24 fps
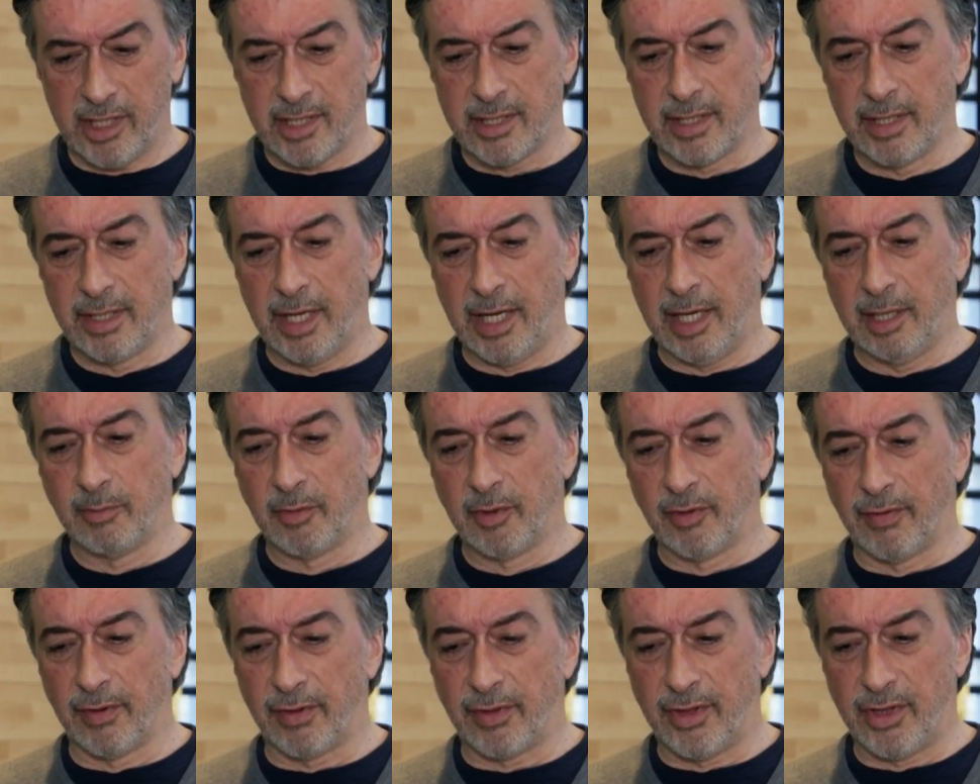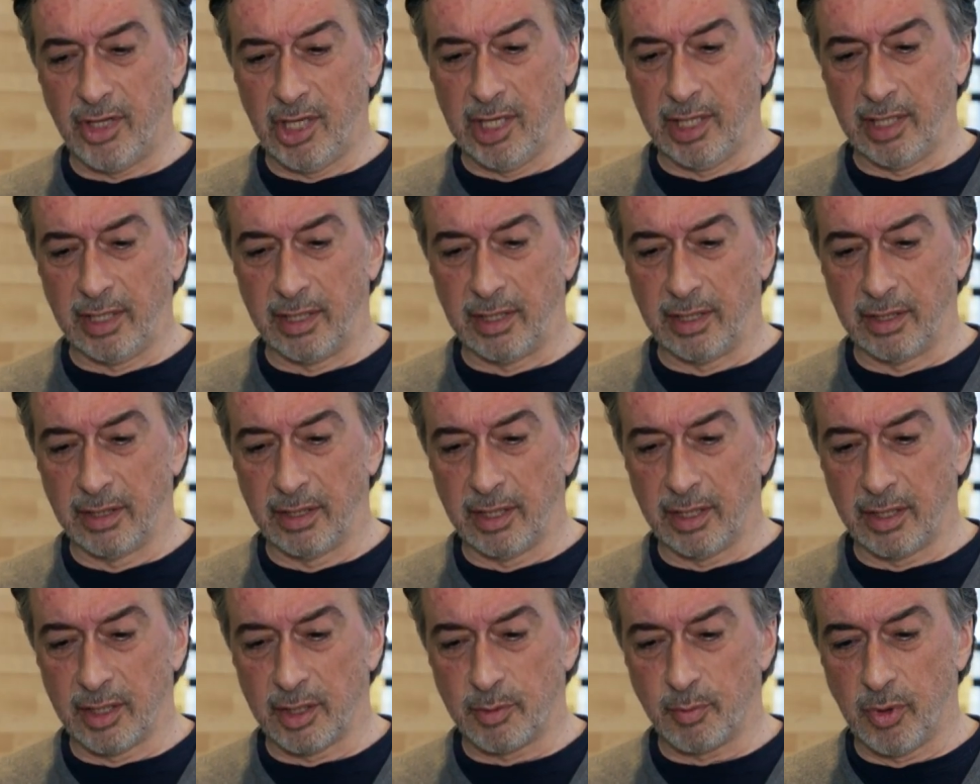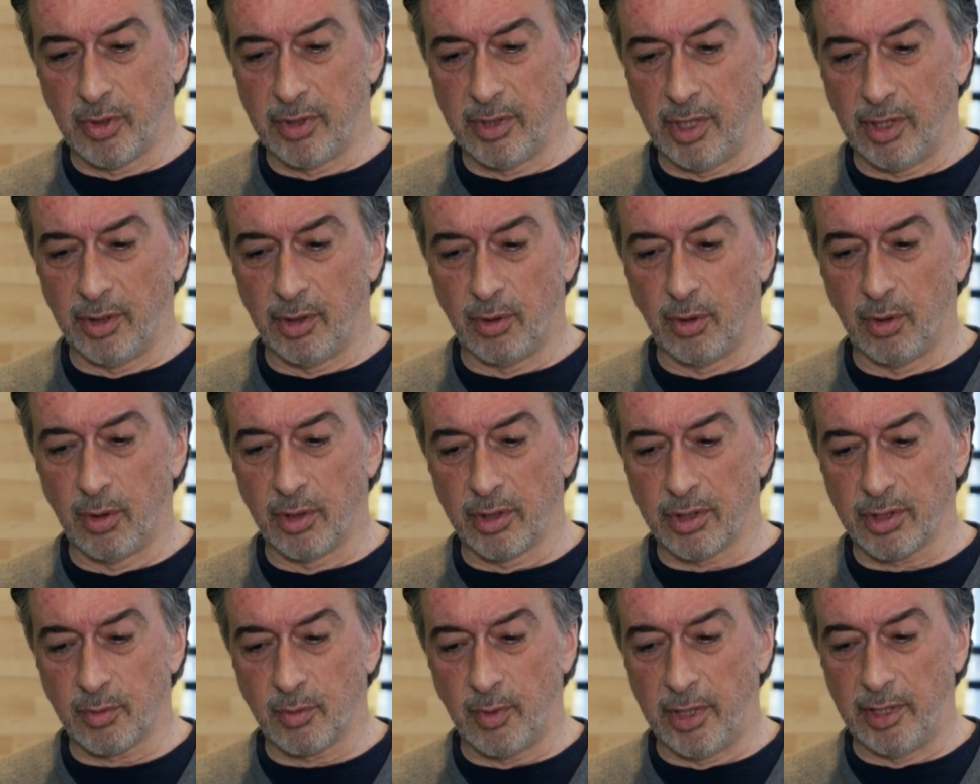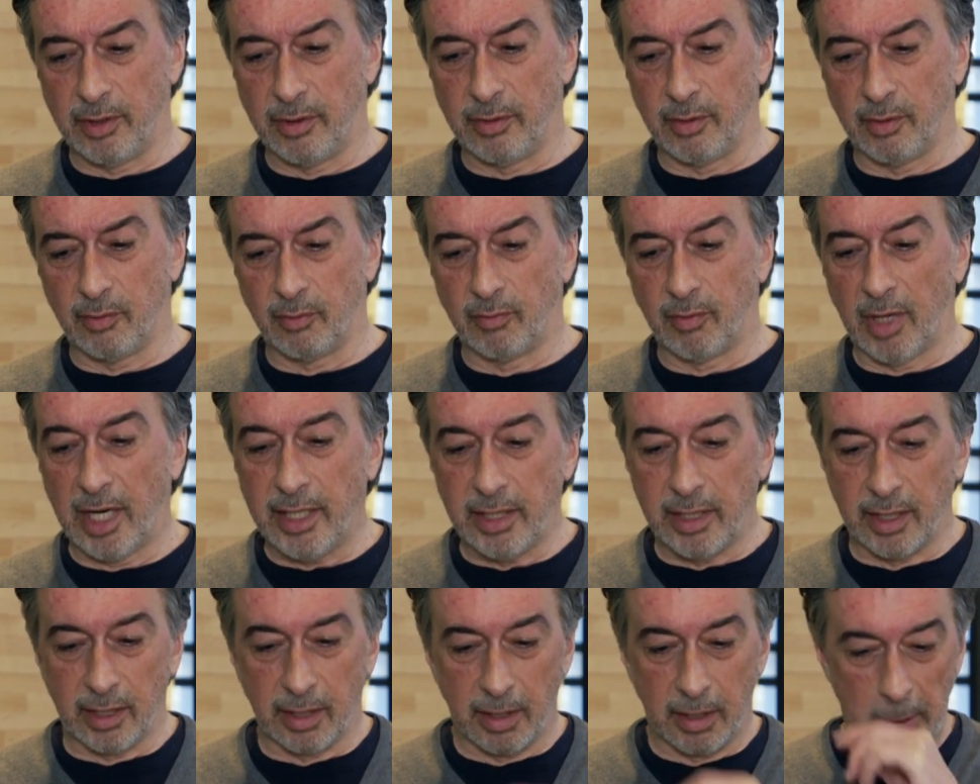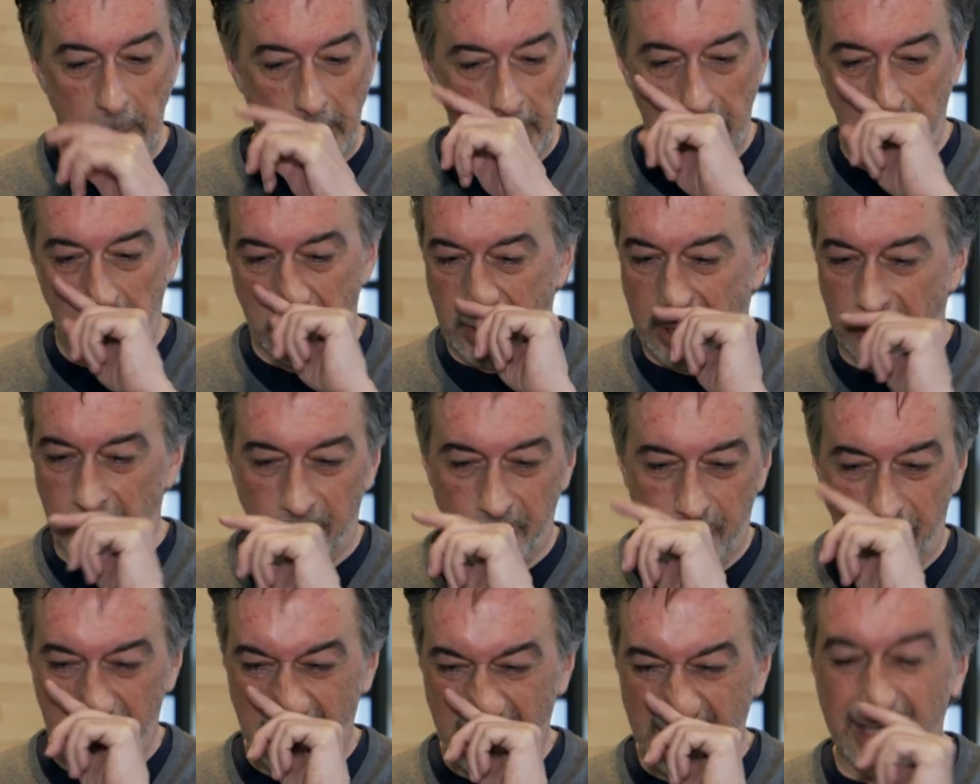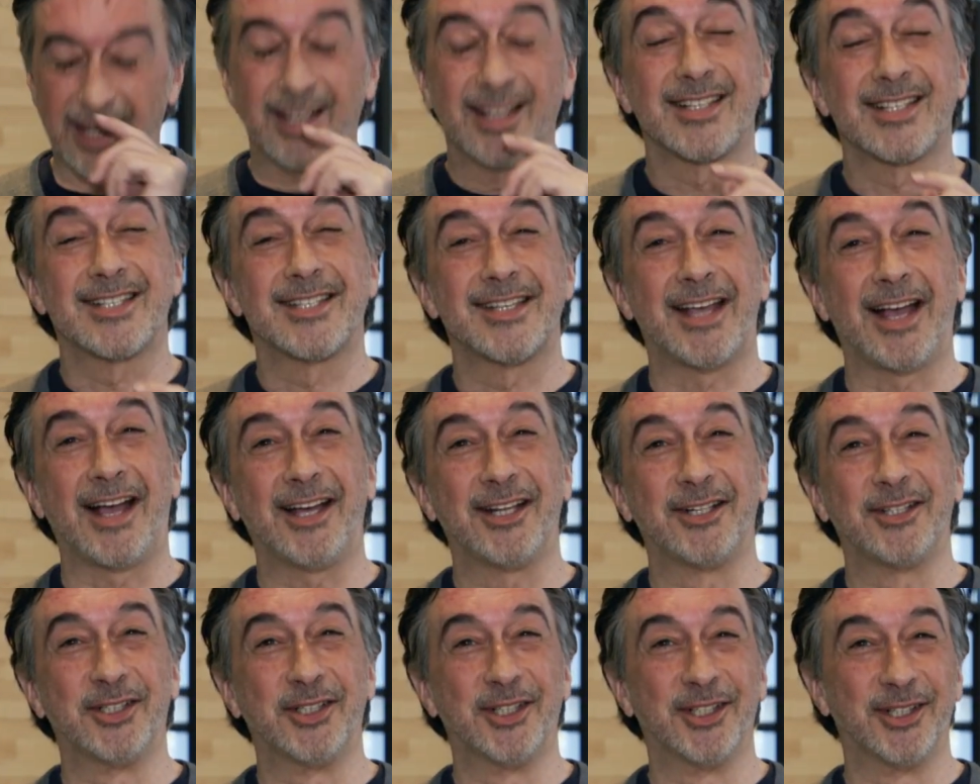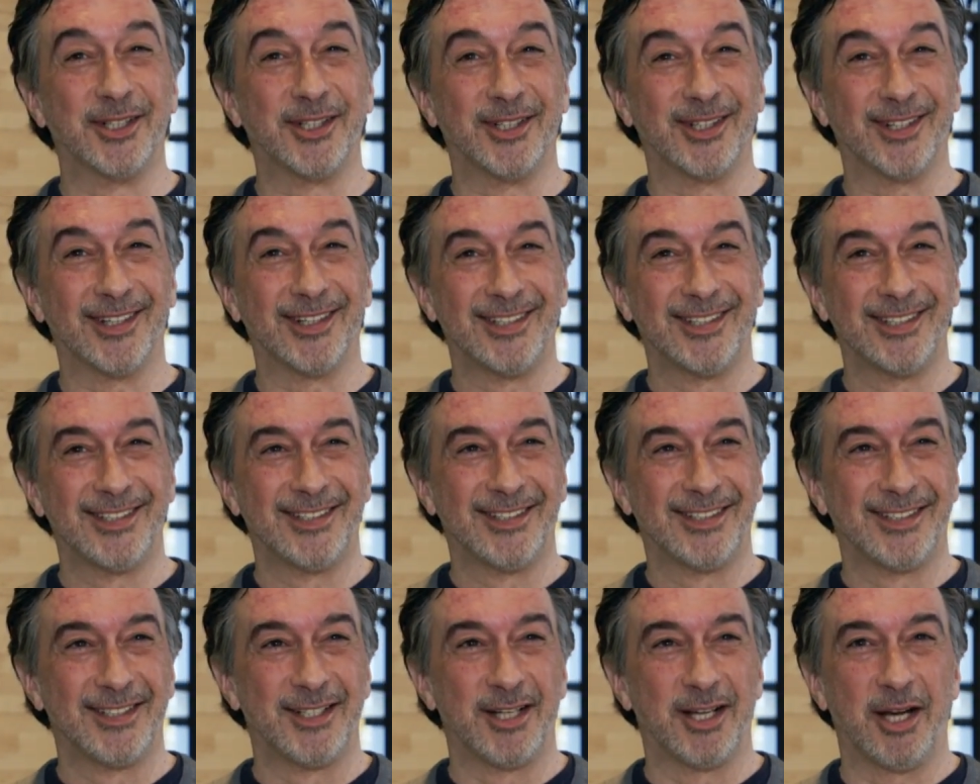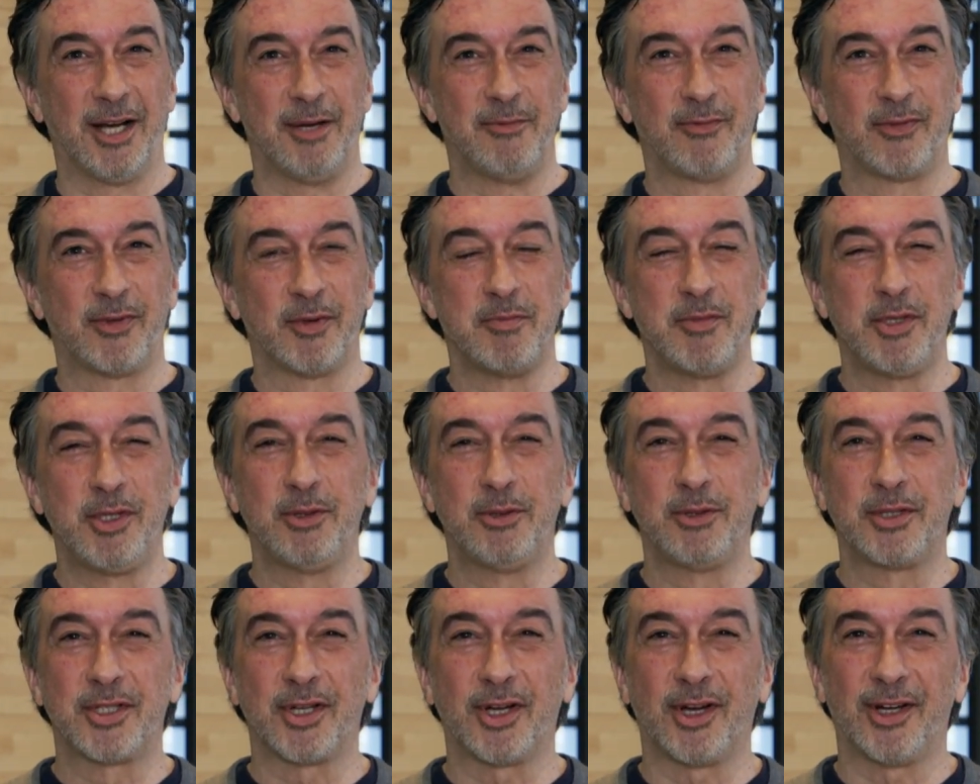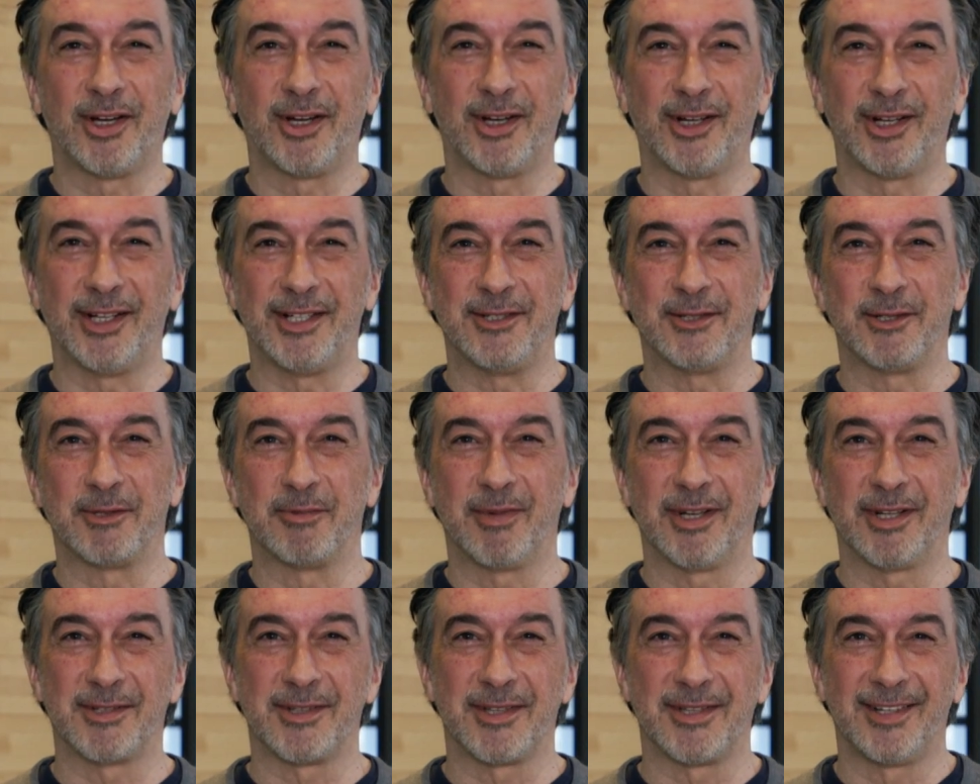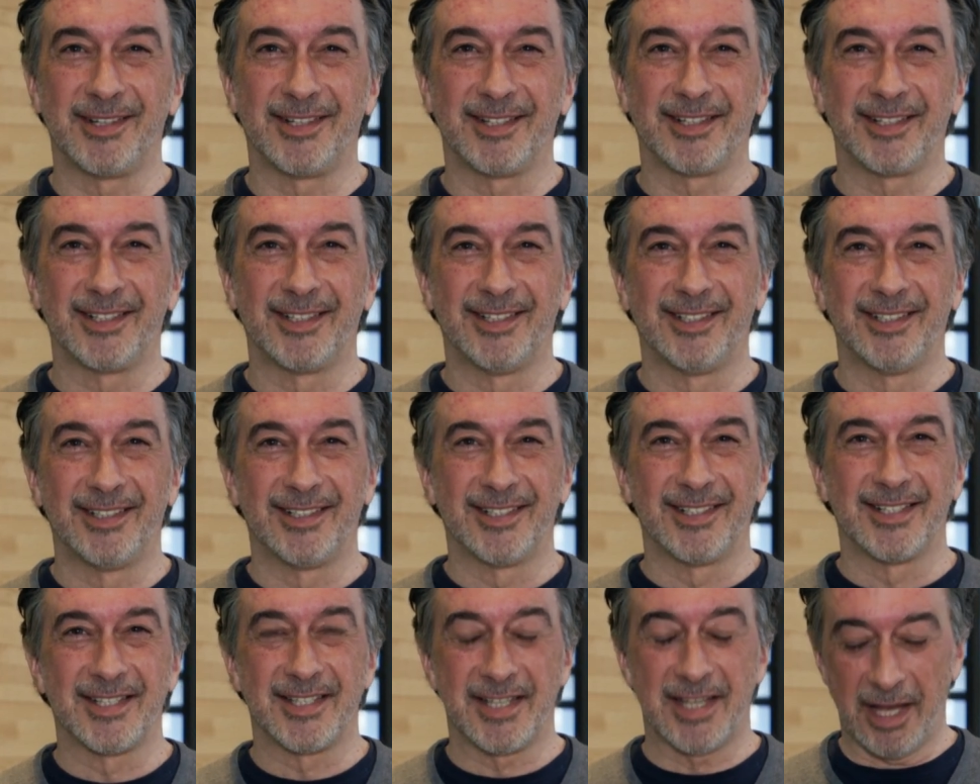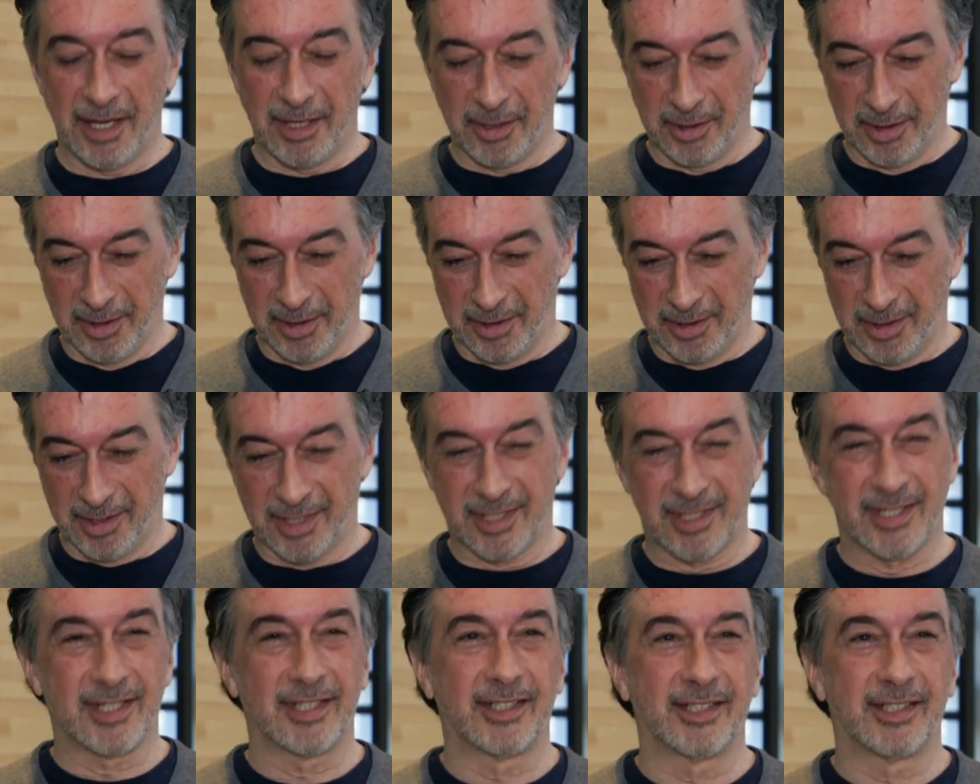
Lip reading: is the name of the thing that is put on a horse when riding? That would be a saddle. I'm from Utah, I know about saddles.